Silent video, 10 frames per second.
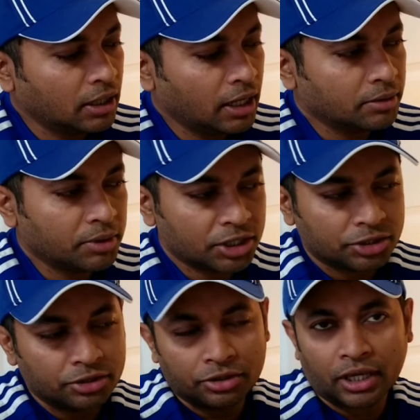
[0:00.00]
And make
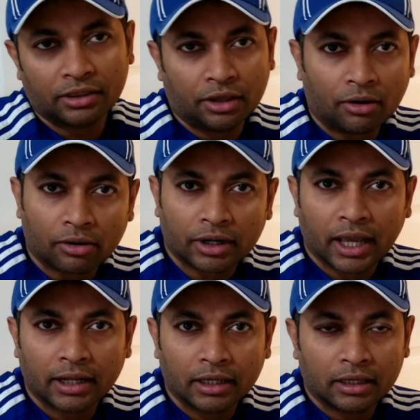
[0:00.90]
sure you get the
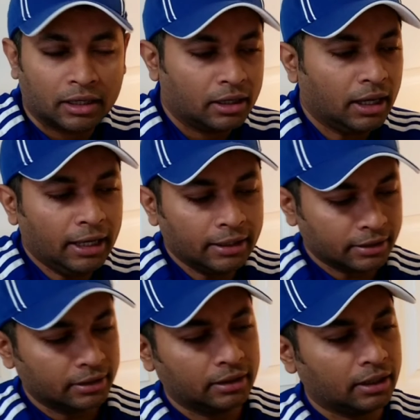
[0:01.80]
organic, and
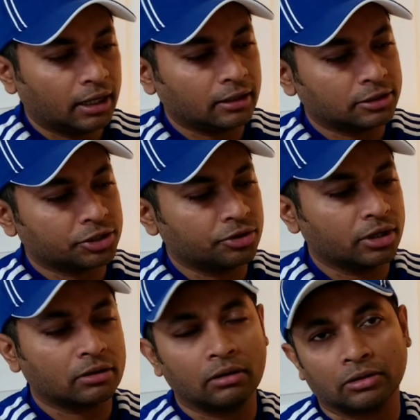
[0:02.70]
I'll show you a
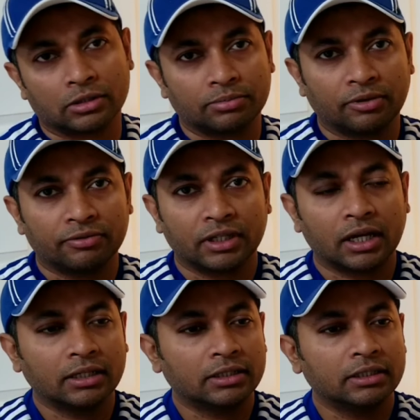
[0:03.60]
close-up of the
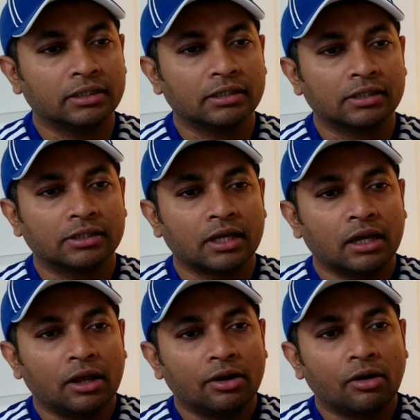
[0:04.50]
content. This is
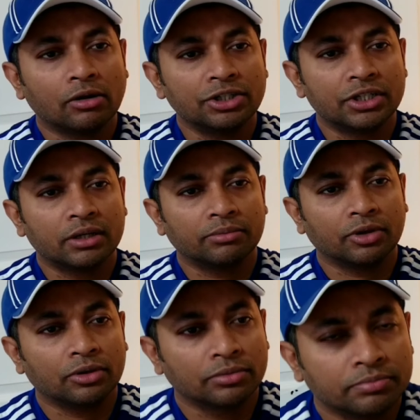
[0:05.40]

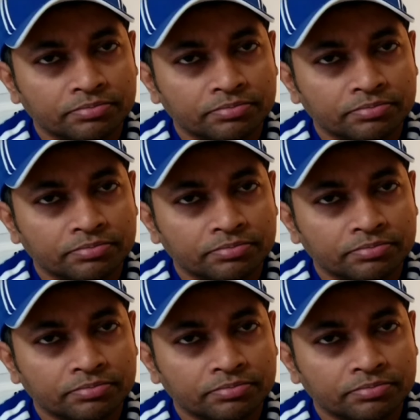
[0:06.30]
non-GMO